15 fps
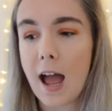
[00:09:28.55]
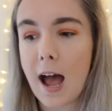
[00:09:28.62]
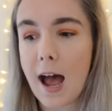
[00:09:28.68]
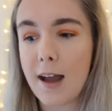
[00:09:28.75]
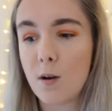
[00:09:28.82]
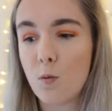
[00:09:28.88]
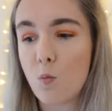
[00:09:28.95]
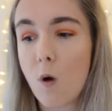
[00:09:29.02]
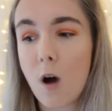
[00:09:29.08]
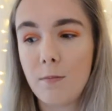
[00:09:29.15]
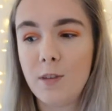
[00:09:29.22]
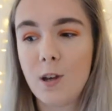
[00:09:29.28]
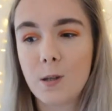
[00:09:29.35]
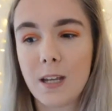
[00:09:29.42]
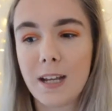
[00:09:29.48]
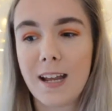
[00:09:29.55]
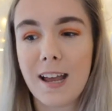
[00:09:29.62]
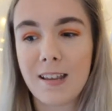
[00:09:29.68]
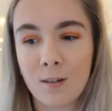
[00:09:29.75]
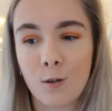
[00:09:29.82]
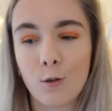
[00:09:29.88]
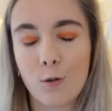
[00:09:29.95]
and what I'm using
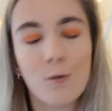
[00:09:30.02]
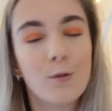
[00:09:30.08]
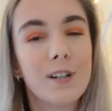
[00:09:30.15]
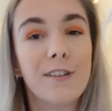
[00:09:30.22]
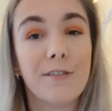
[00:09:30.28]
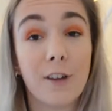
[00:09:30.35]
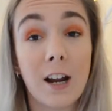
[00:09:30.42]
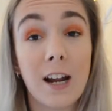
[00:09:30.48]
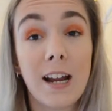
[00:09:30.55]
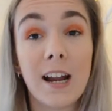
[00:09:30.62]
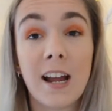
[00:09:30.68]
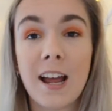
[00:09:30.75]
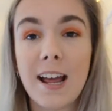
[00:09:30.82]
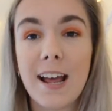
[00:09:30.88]
isn't cruelty-free,